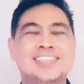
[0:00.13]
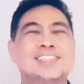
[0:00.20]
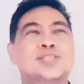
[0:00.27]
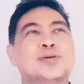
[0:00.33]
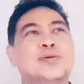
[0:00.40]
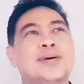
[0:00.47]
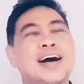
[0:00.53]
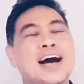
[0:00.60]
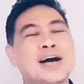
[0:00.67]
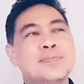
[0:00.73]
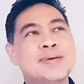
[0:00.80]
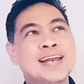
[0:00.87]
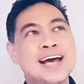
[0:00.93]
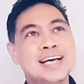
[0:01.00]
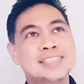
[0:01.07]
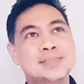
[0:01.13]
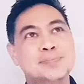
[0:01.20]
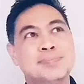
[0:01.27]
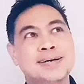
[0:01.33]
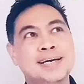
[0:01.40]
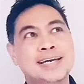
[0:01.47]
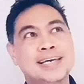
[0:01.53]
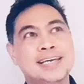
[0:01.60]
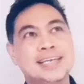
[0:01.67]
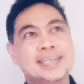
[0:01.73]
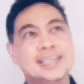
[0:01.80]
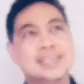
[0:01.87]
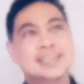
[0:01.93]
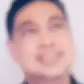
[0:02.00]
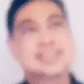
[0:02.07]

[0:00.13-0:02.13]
So I've been asked by